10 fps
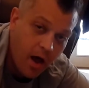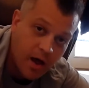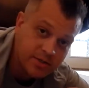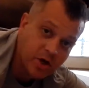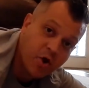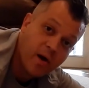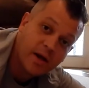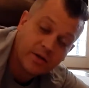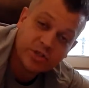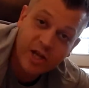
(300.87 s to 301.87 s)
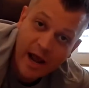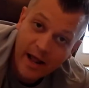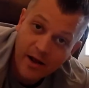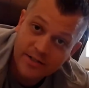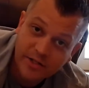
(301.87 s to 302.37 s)
Also, quick shout
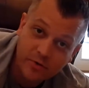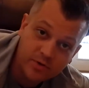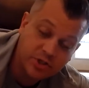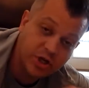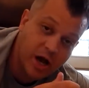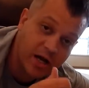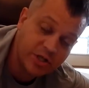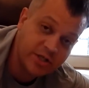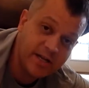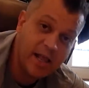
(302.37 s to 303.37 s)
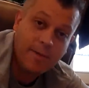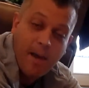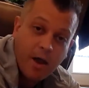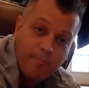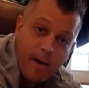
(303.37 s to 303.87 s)
out to Josh, a daily
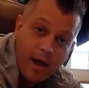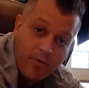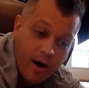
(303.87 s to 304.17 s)
mountain bike